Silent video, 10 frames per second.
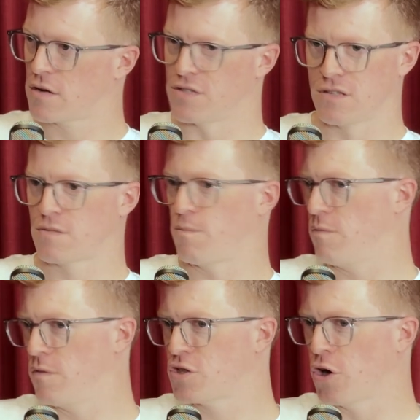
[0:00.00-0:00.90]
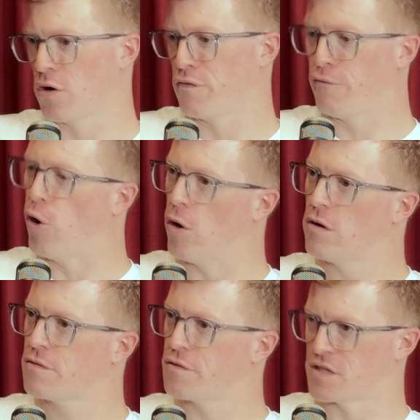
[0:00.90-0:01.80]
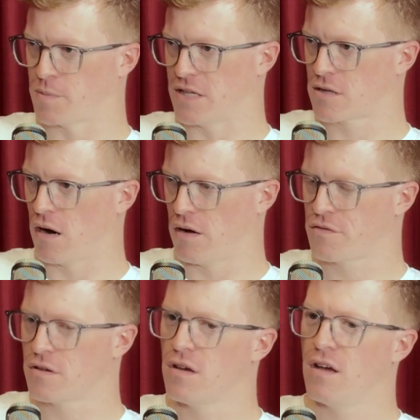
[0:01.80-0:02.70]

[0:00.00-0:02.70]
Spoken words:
Because it's a total of 4 for the spacecraft.